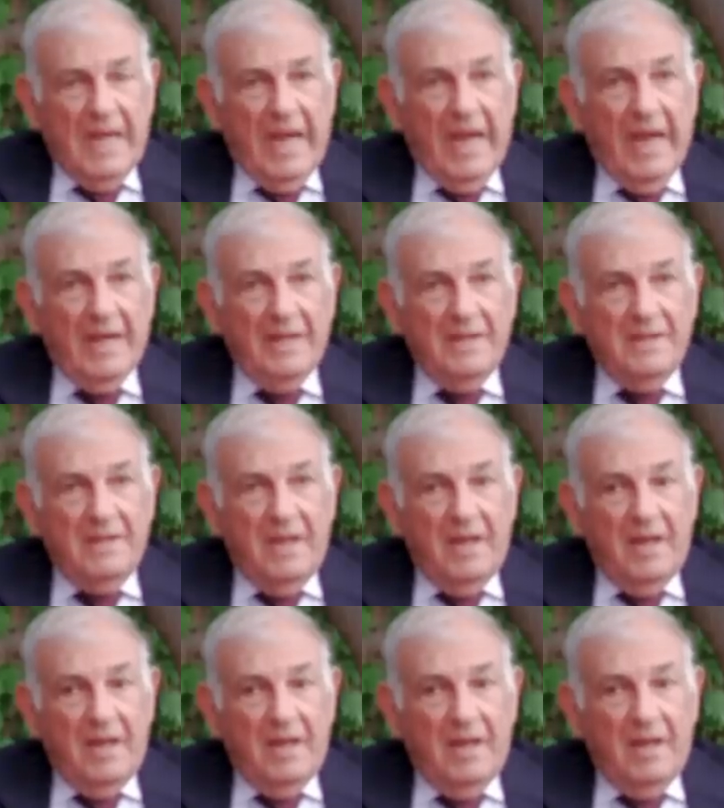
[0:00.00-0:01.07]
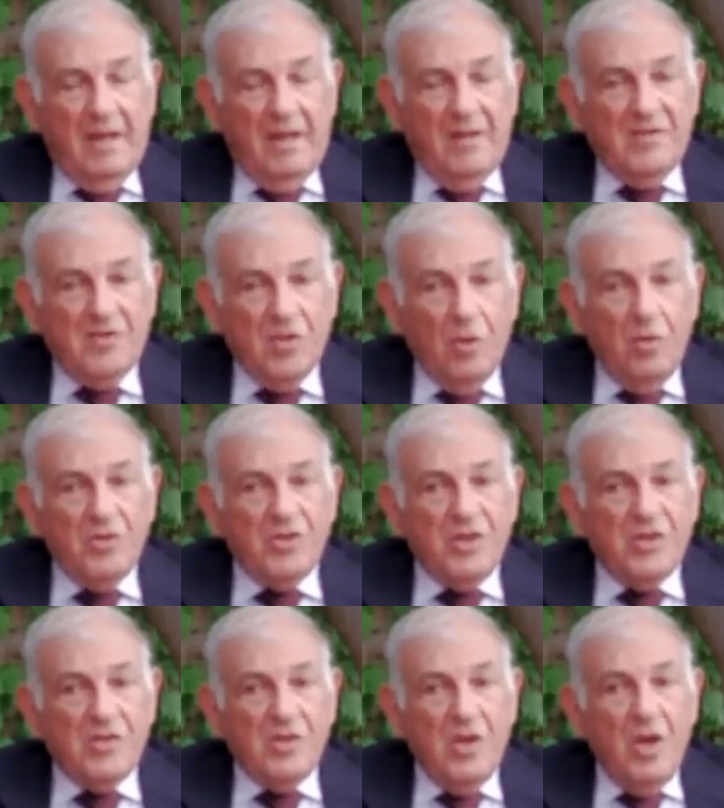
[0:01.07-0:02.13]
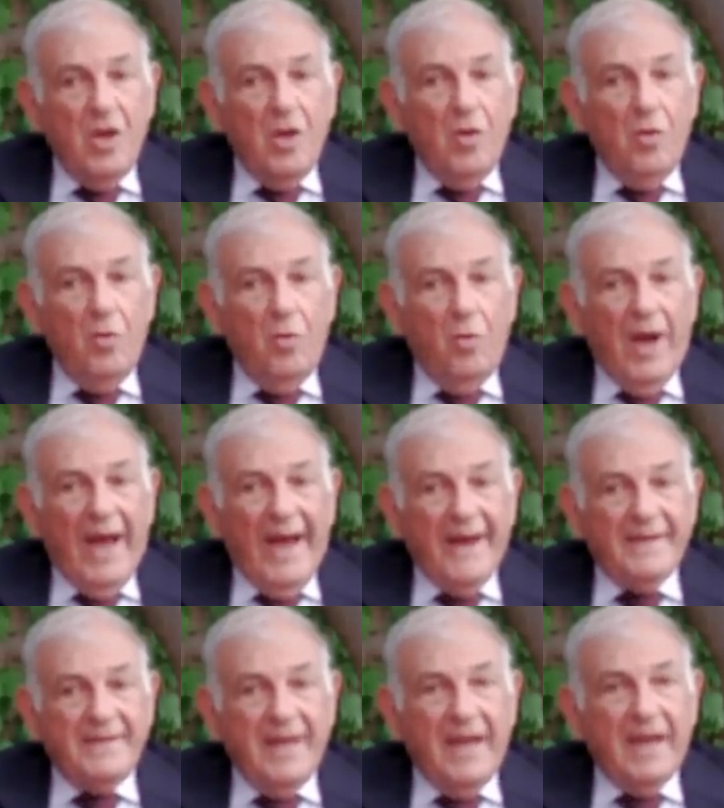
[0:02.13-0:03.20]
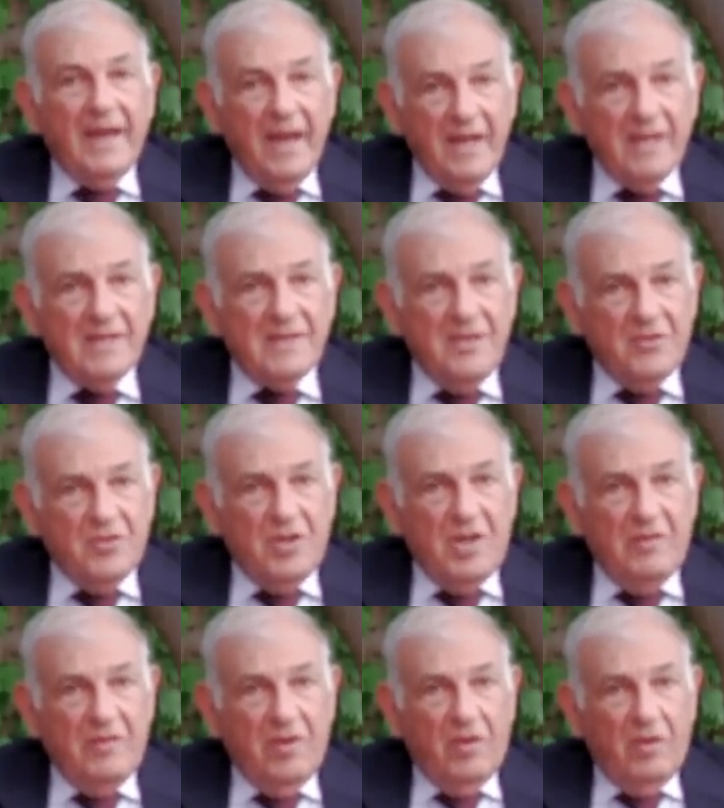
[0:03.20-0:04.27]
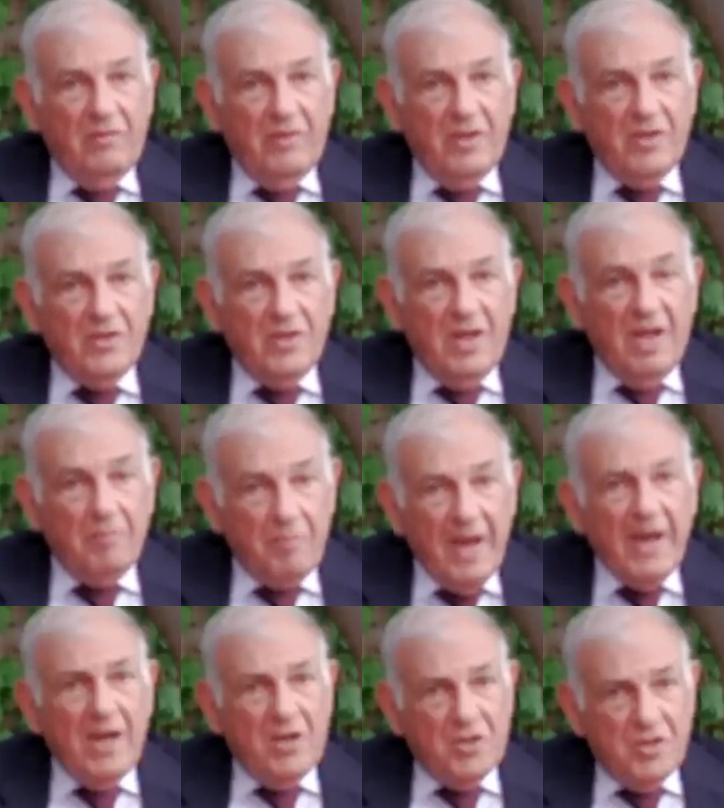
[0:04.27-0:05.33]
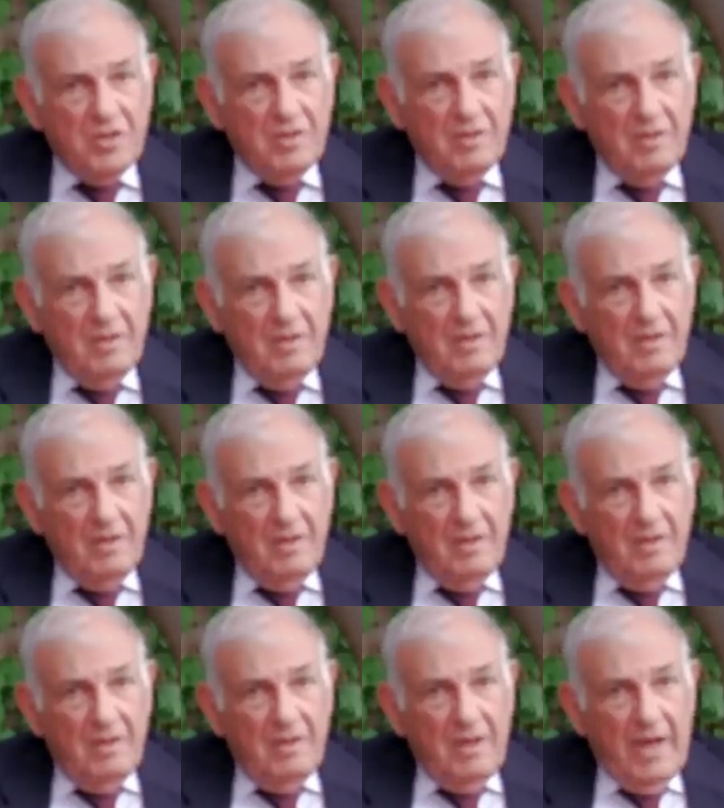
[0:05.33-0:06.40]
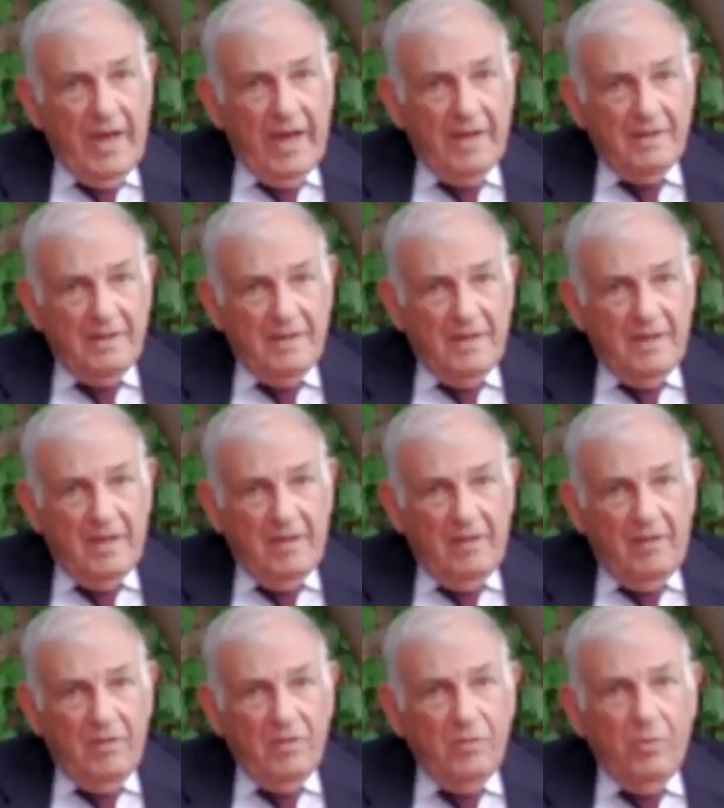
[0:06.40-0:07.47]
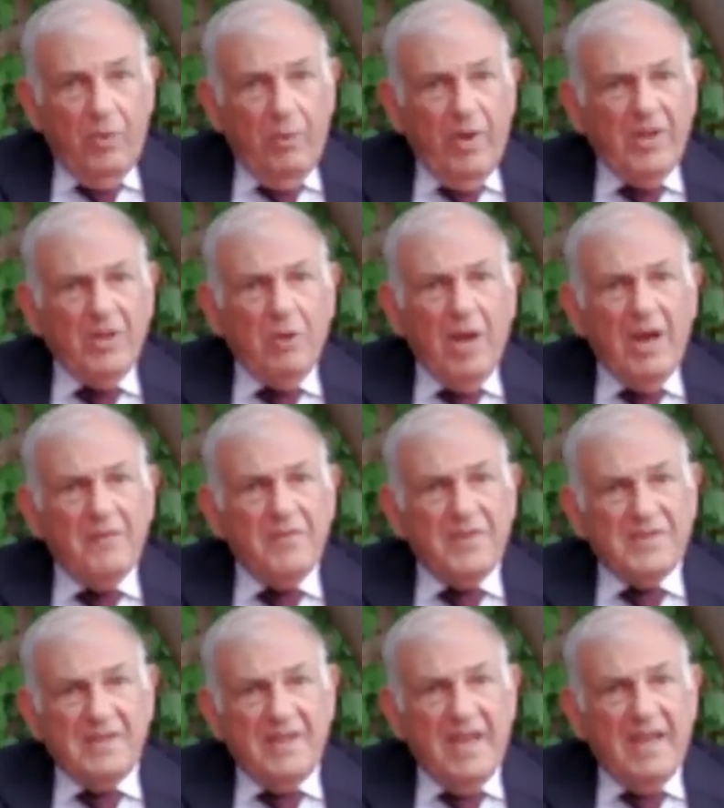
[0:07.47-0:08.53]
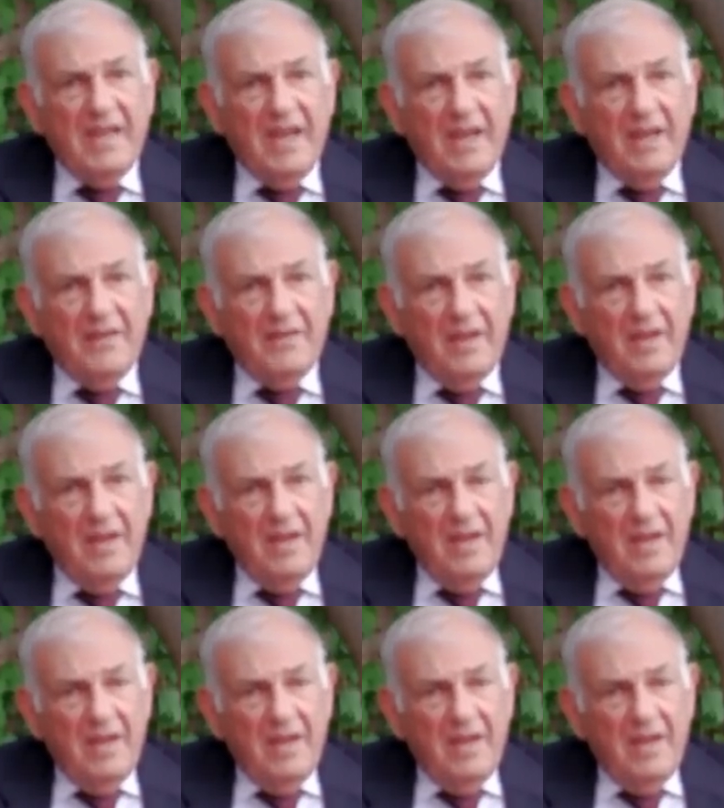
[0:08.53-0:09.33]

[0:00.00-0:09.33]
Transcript: And soldiers who act against the Geneva Convention are punished." And where do you have this in any other